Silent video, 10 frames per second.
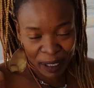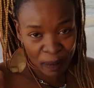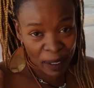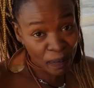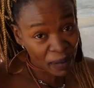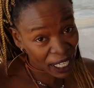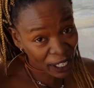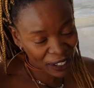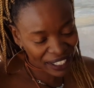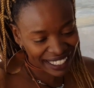simply
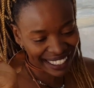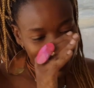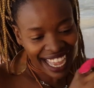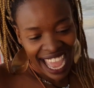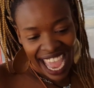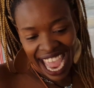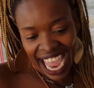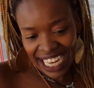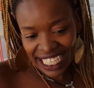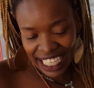Mikirose,
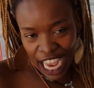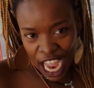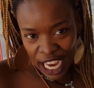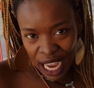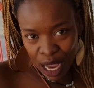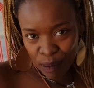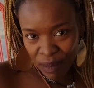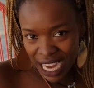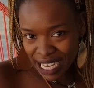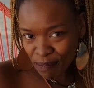and I am a